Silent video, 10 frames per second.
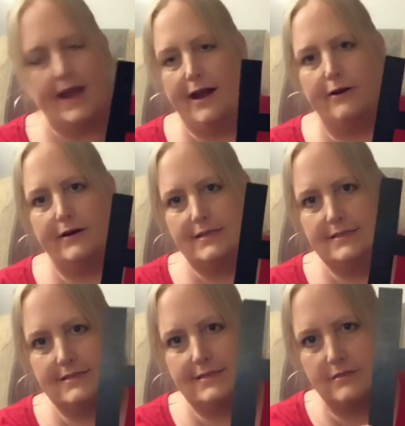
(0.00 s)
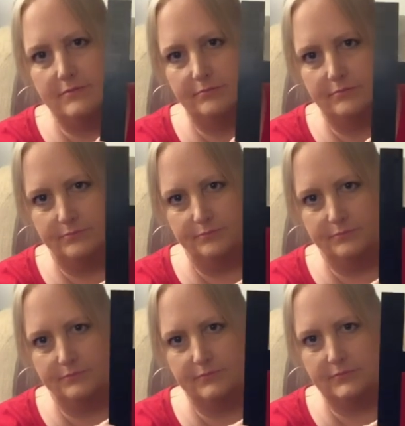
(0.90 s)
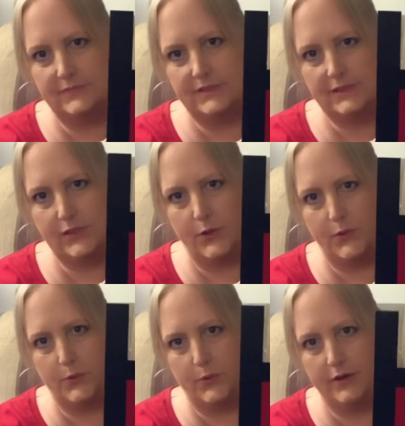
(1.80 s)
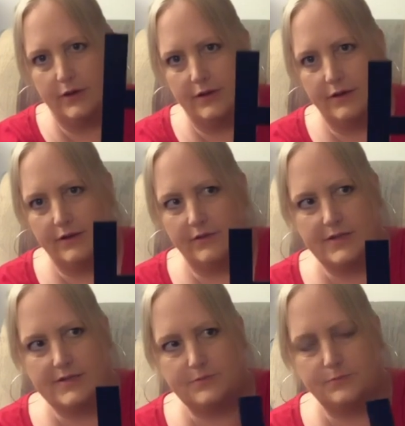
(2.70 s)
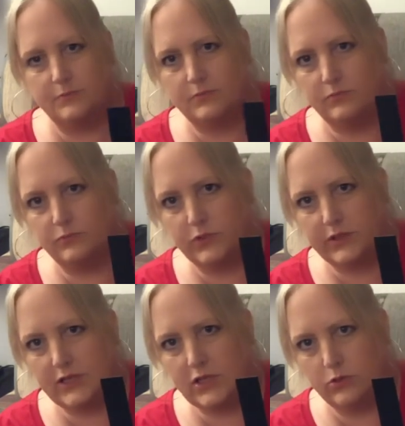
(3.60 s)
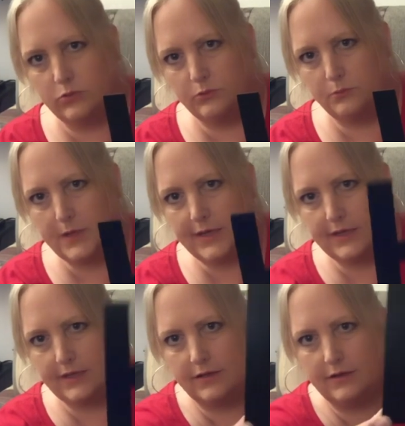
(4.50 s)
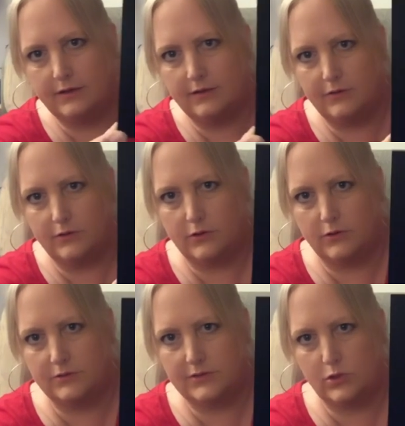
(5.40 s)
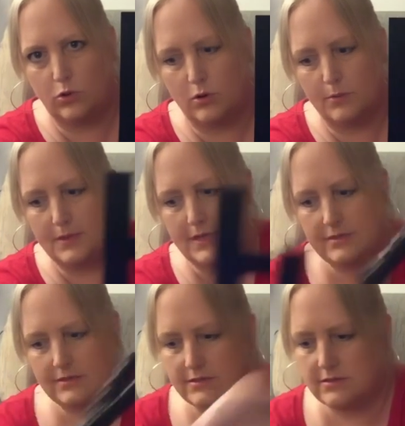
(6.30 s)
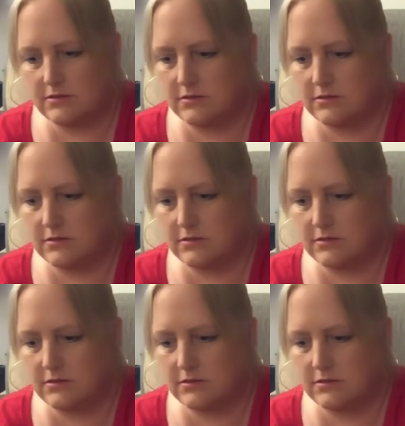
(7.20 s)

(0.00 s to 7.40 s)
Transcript: Harris. So this really cute beaded little decor piece.